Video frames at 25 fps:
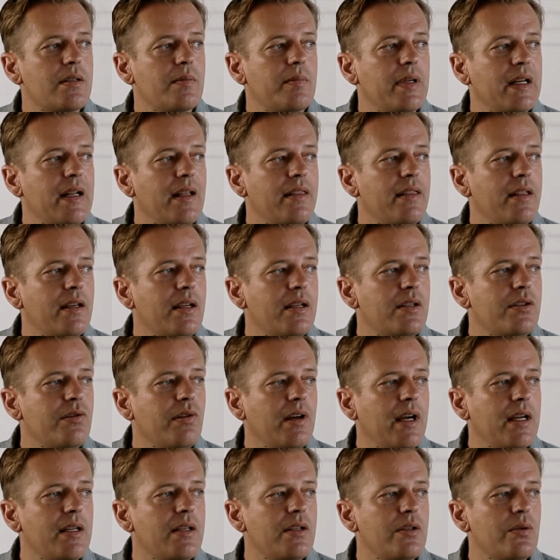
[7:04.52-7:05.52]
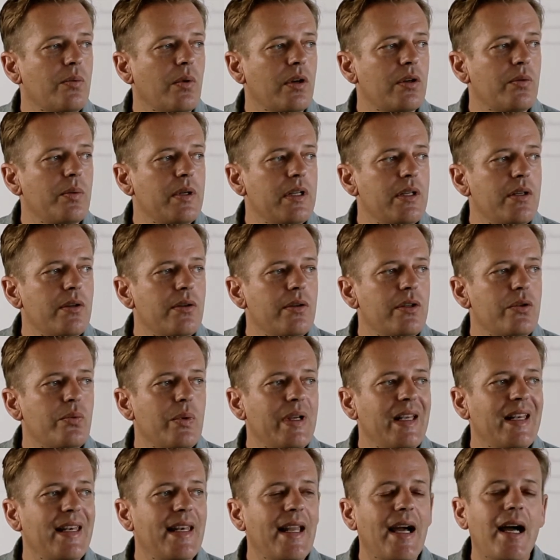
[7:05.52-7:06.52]
But I think as writers, what we do is
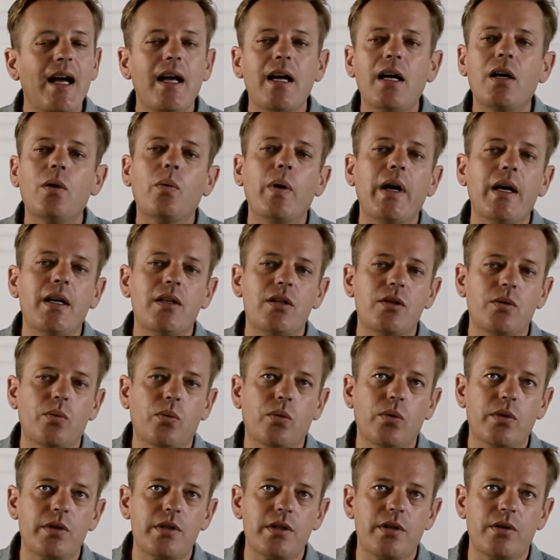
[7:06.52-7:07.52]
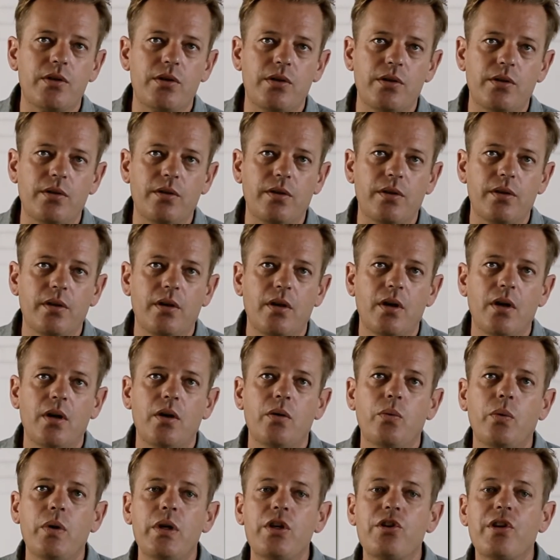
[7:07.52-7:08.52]
we lie our way towards the truth.
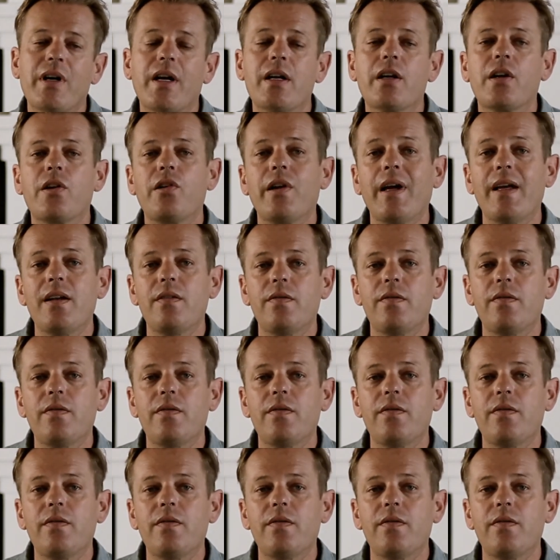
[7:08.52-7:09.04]
We try to create